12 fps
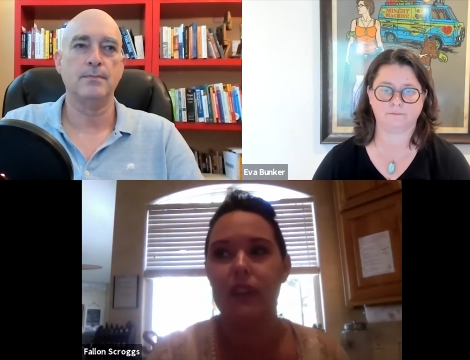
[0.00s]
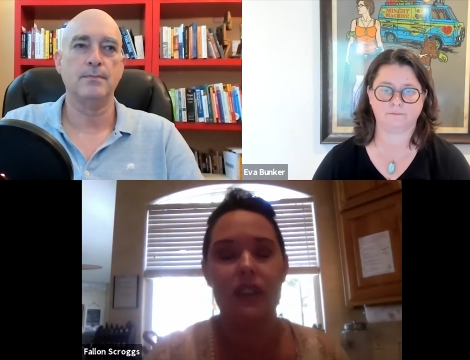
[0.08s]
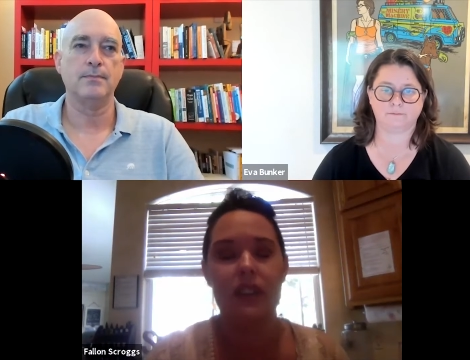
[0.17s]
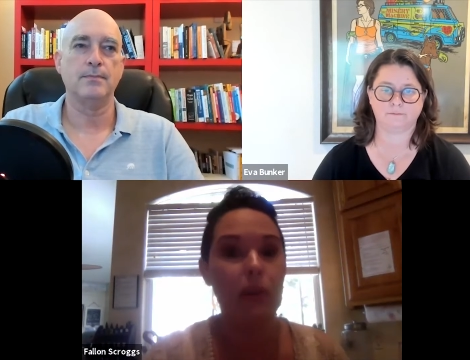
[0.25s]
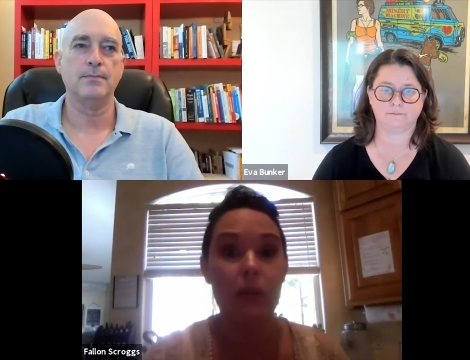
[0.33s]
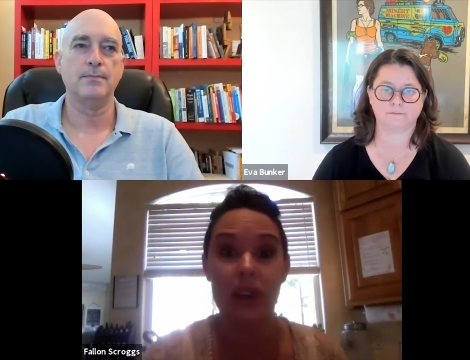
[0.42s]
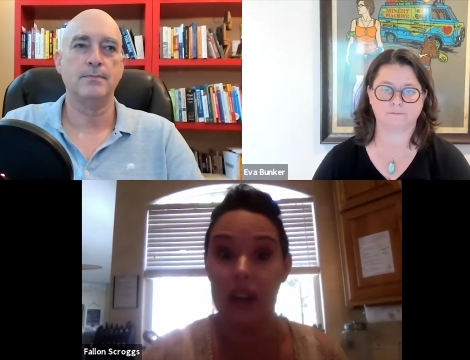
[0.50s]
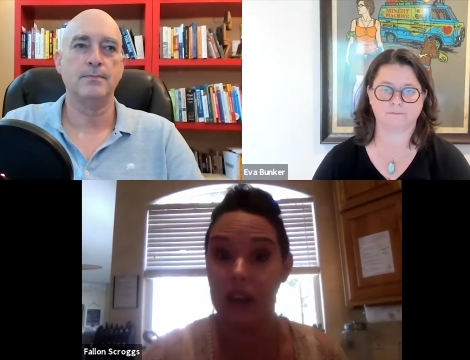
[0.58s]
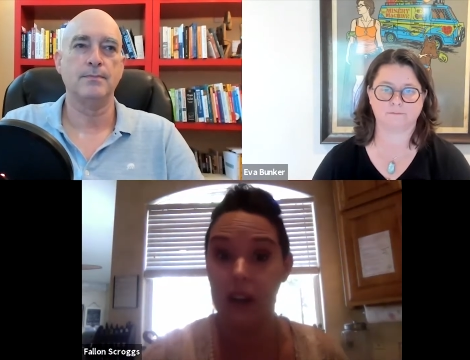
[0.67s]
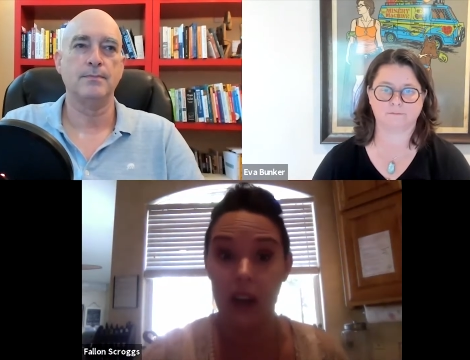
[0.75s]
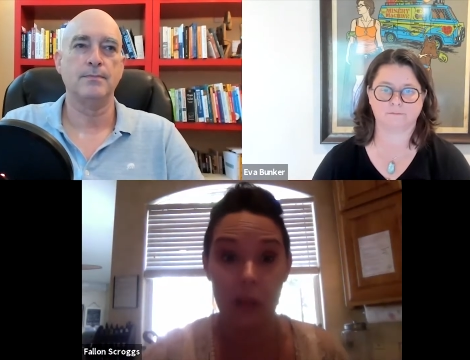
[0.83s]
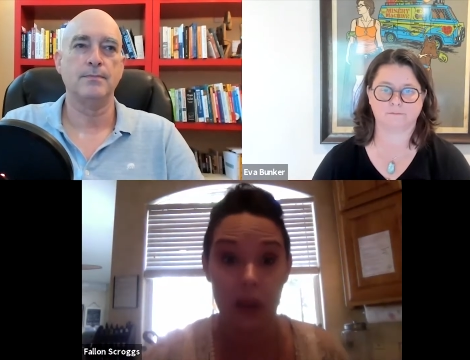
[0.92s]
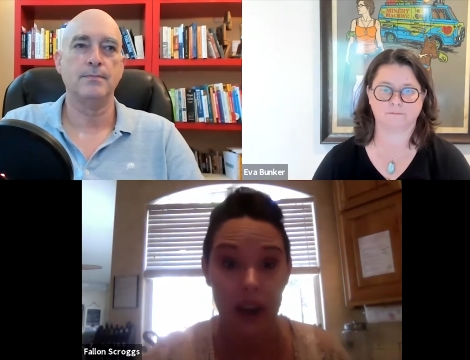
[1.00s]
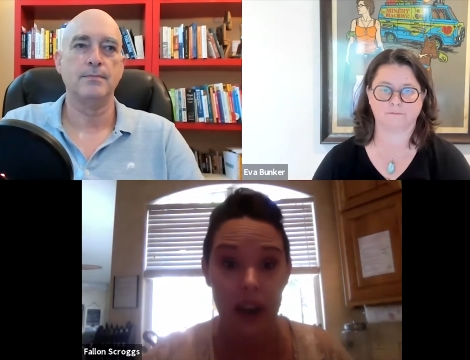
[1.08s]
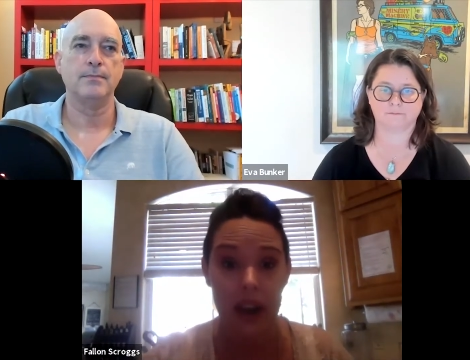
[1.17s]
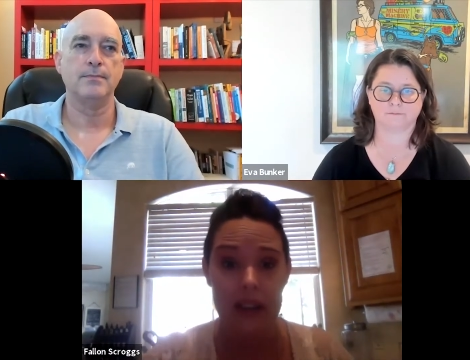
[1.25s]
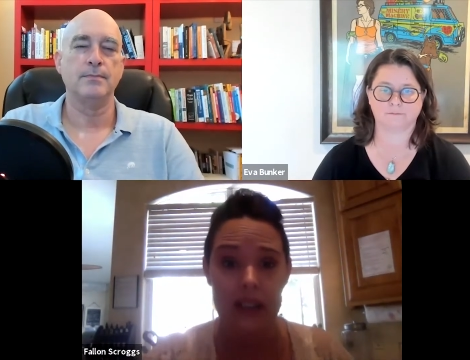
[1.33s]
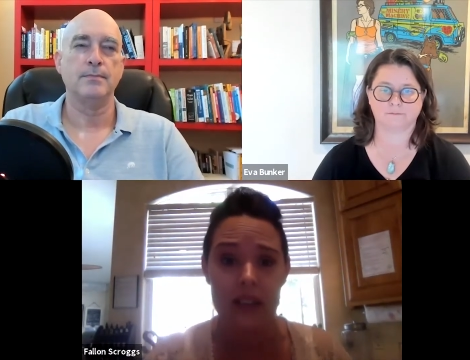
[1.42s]
Speaker 1: supplement income, I
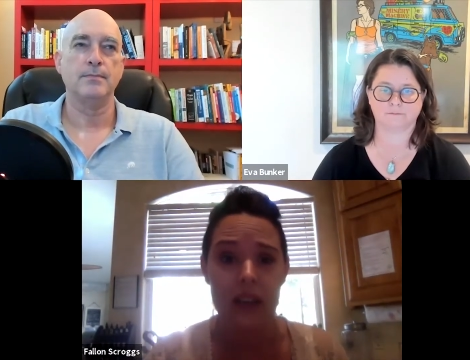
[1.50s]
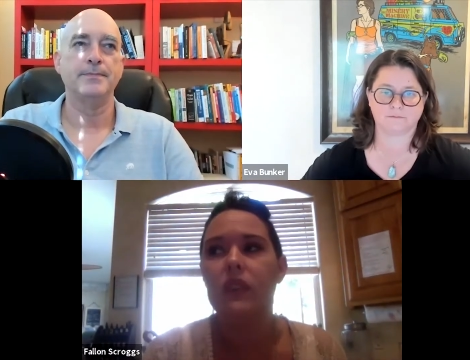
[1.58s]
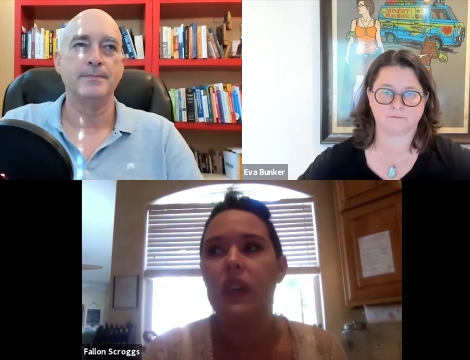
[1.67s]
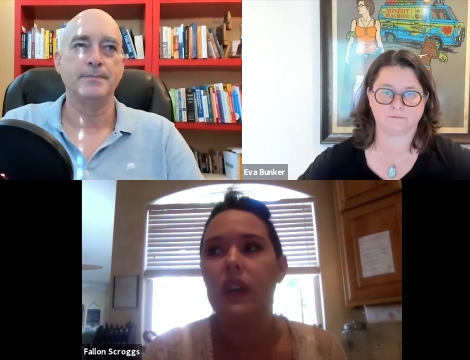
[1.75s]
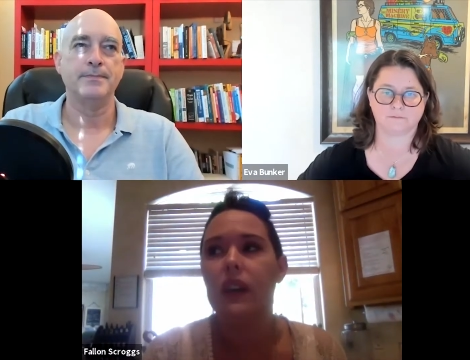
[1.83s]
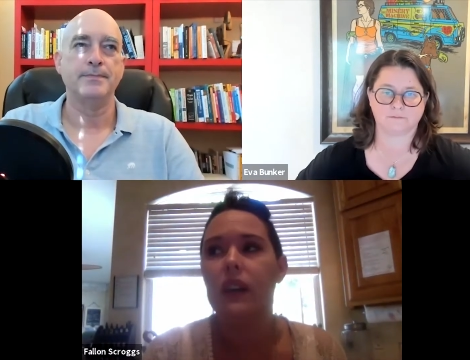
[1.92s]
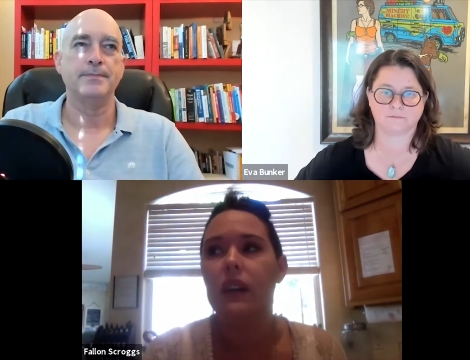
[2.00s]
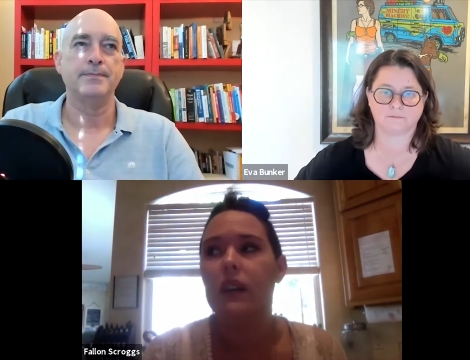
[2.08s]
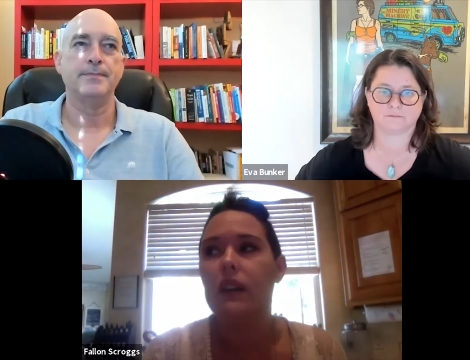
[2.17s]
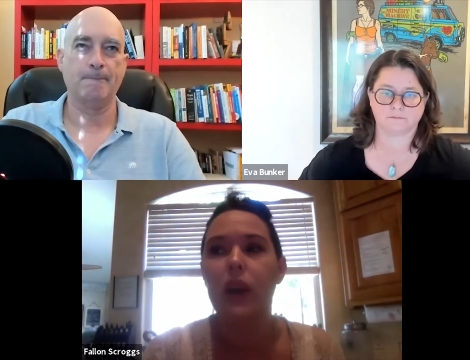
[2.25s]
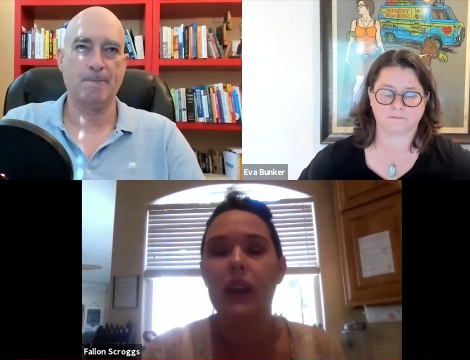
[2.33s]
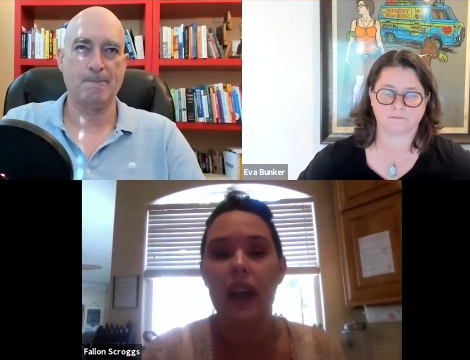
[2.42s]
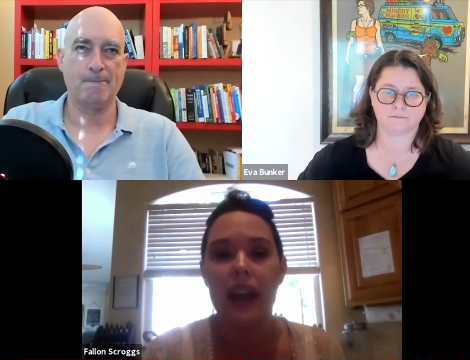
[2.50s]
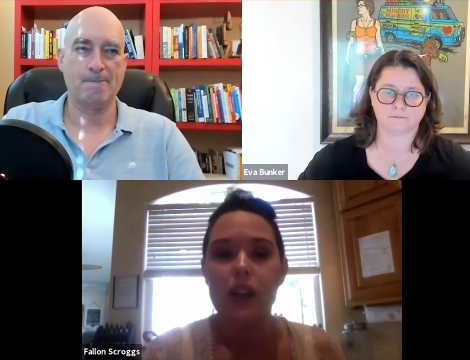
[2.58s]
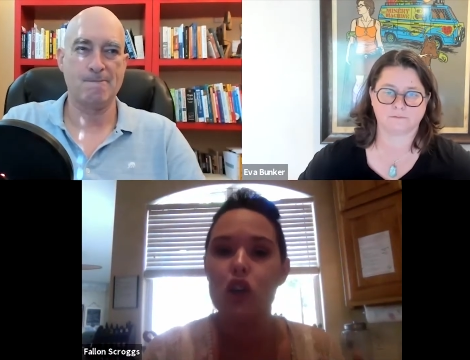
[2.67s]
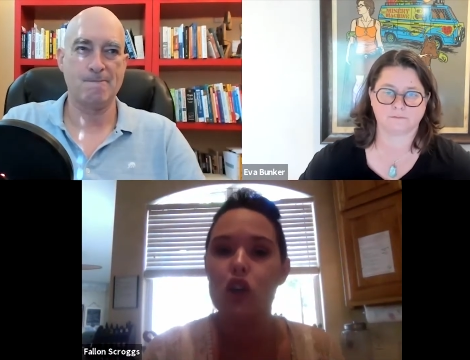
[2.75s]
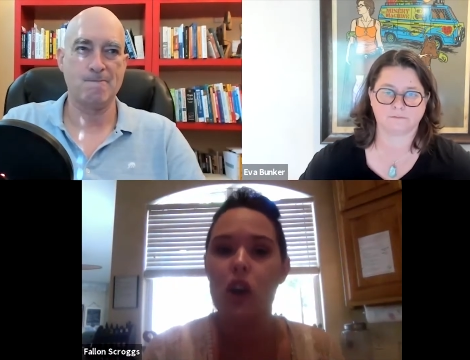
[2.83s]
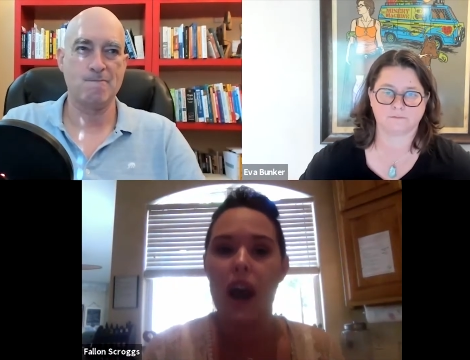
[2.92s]
guess, then it
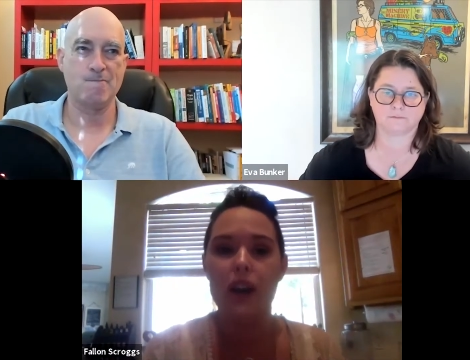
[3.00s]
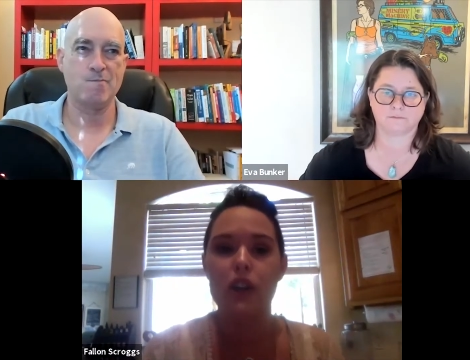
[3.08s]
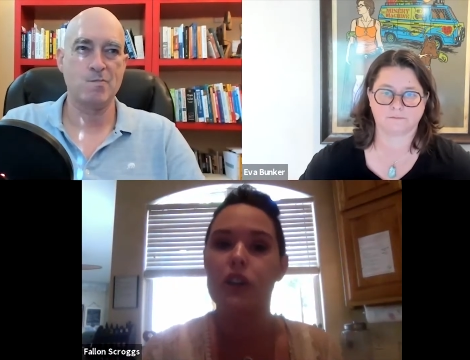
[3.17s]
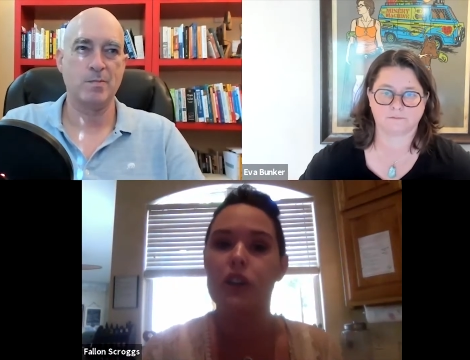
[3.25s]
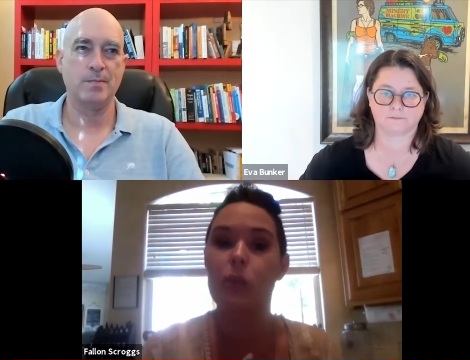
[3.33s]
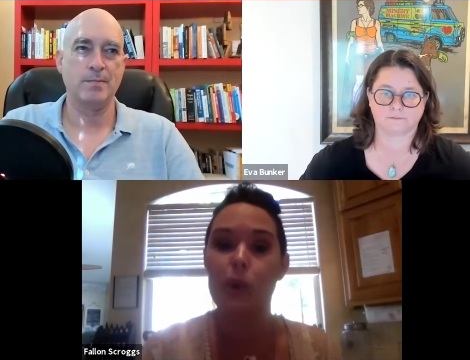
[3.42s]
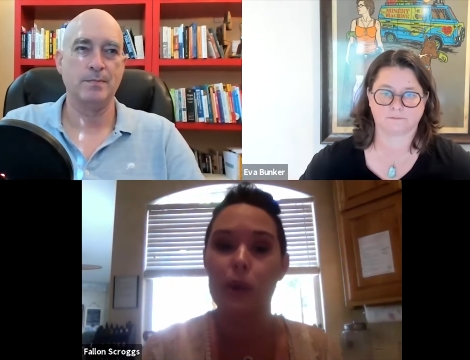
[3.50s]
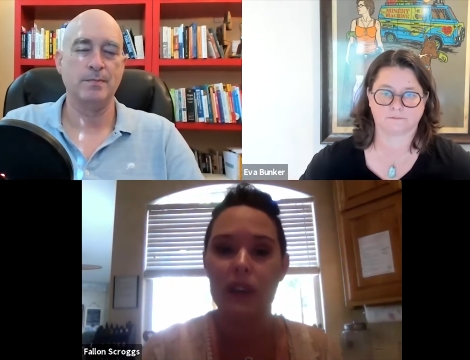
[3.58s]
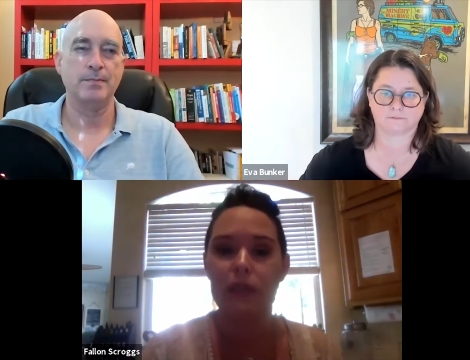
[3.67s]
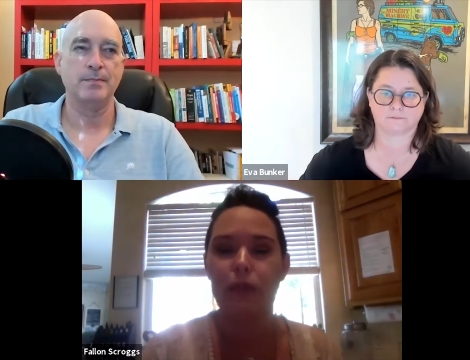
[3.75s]
gained traction really